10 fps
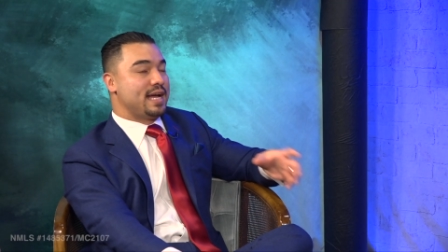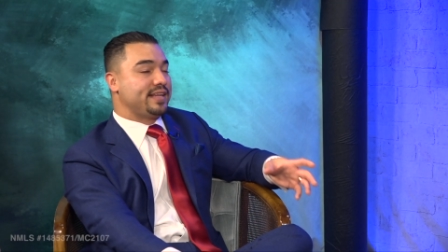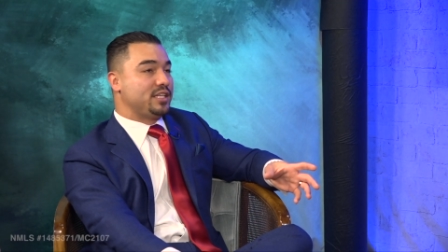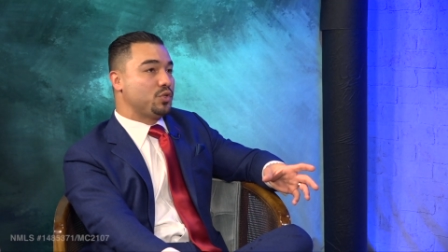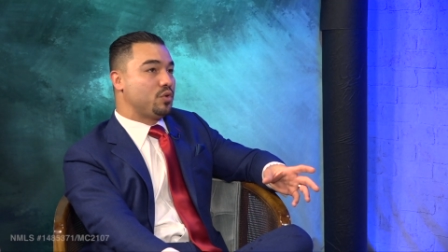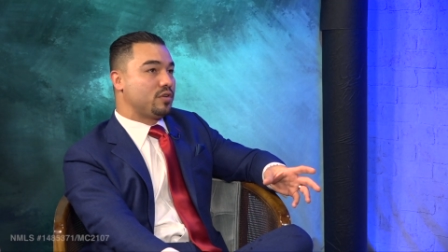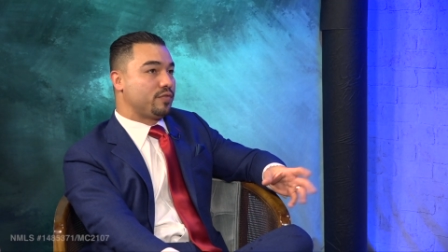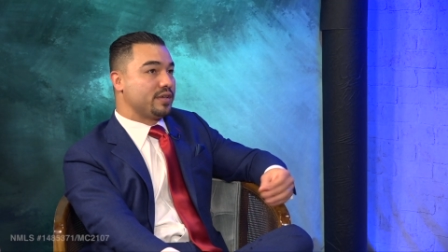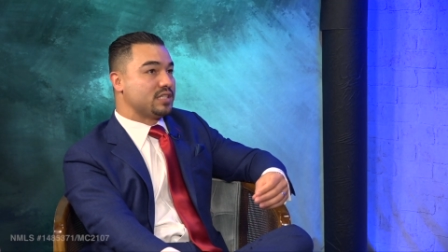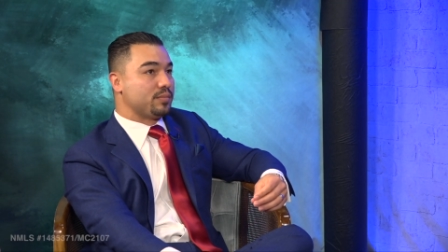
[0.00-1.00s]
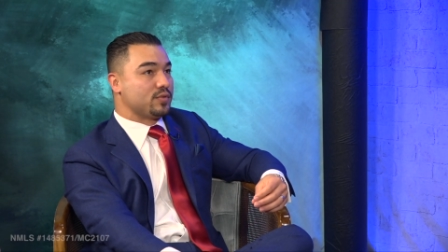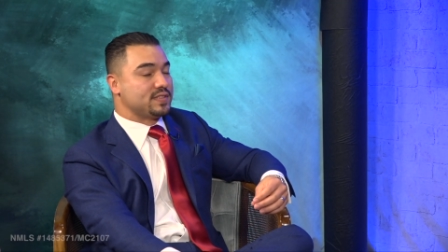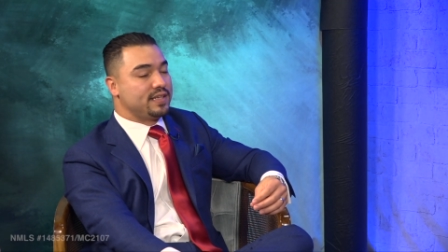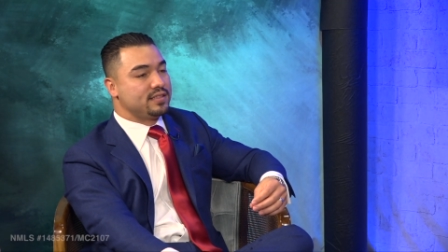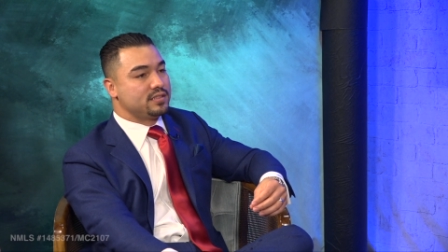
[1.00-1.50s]
that Daytona, for example,
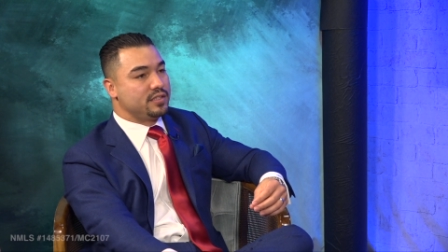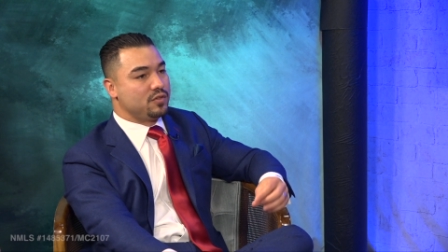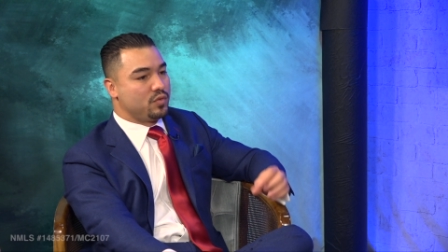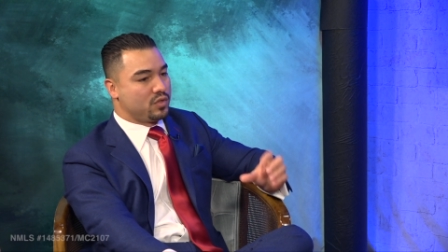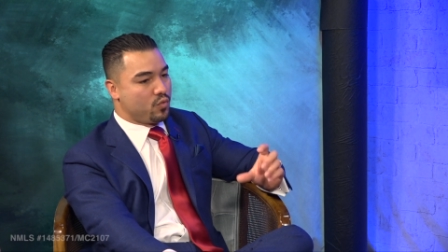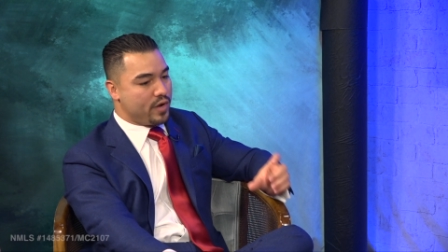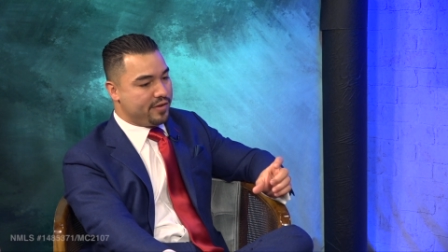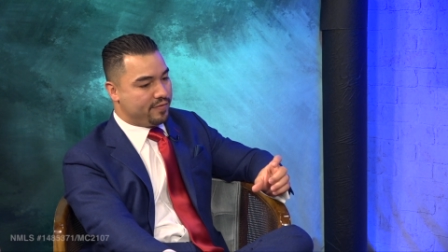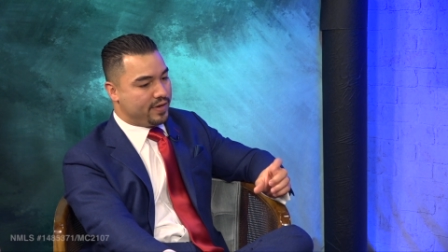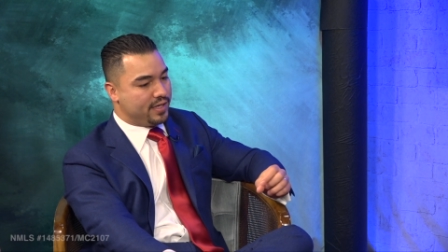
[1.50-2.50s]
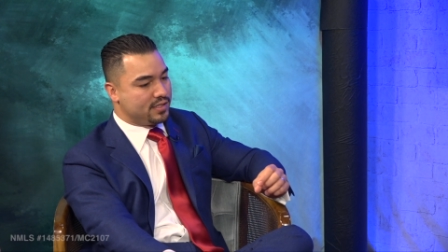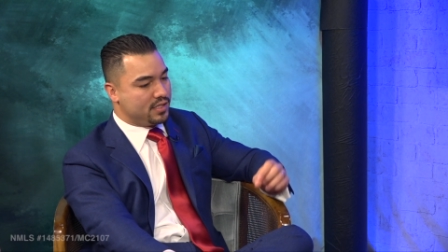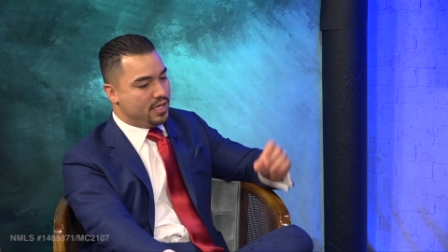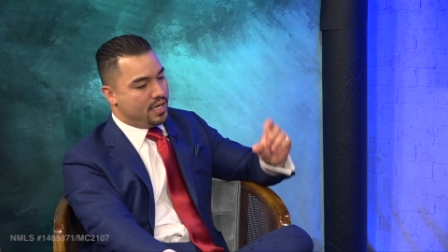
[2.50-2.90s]
stainless steel with the white face,